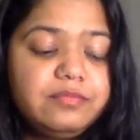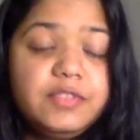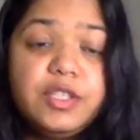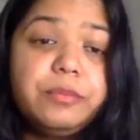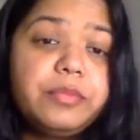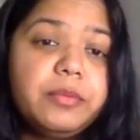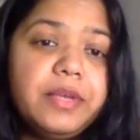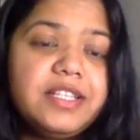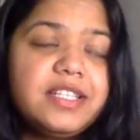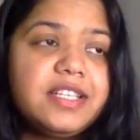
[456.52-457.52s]
to
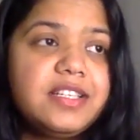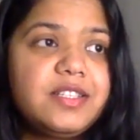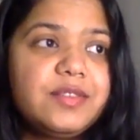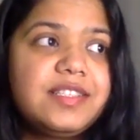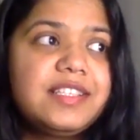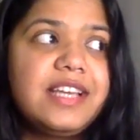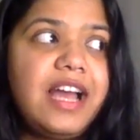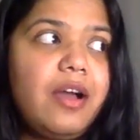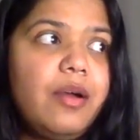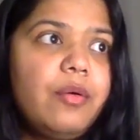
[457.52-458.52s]
implement it, to see
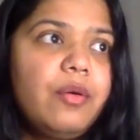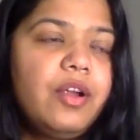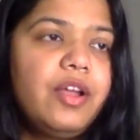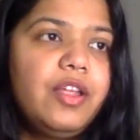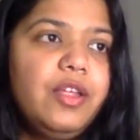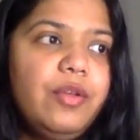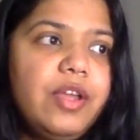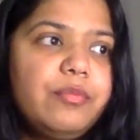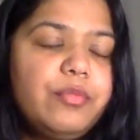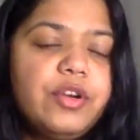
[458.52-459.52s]
how you
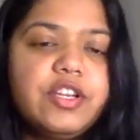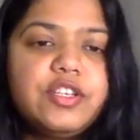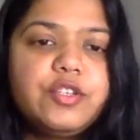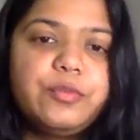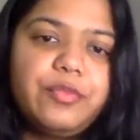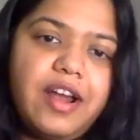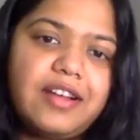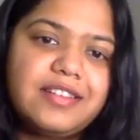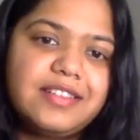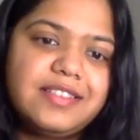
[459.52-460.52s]
can put it into
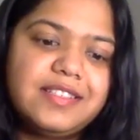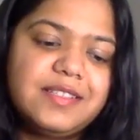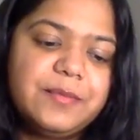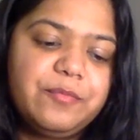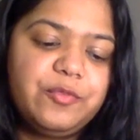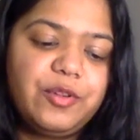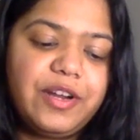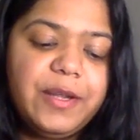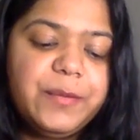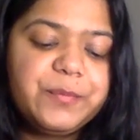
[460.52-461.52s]
practice,
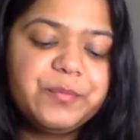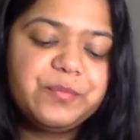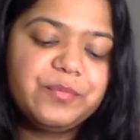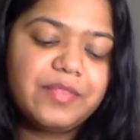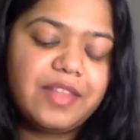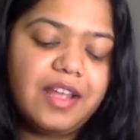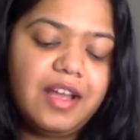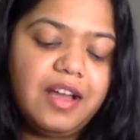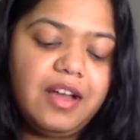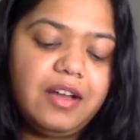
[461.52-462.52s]
right?
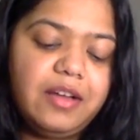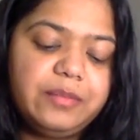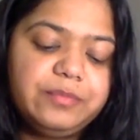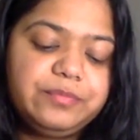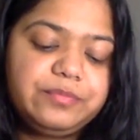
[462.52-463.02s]
But